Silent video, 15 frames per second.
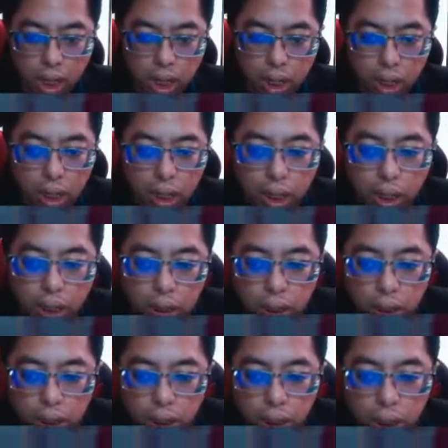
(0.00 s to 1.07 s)
Okay.
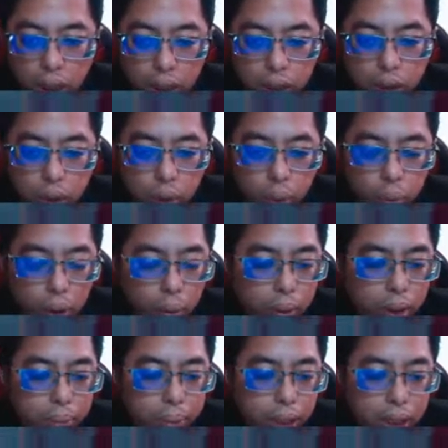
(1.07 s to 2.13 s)
So what
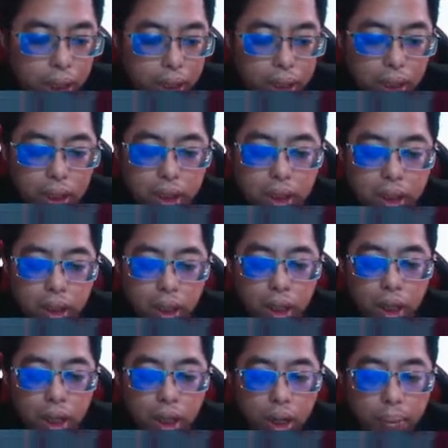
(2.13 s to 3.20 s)
will be created is the
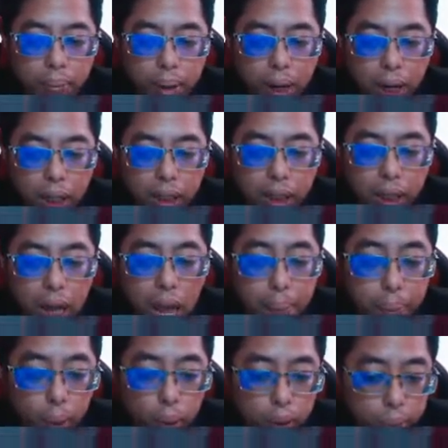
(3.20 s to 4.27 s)
Marchantia
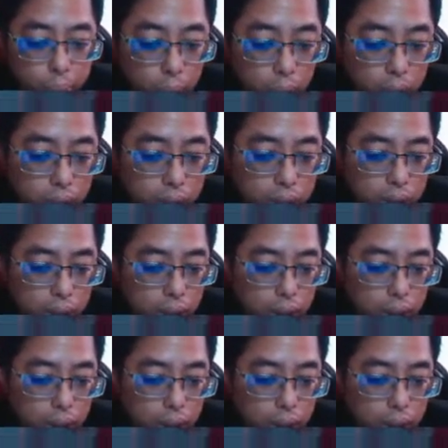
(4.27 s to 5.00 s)
haploid spores,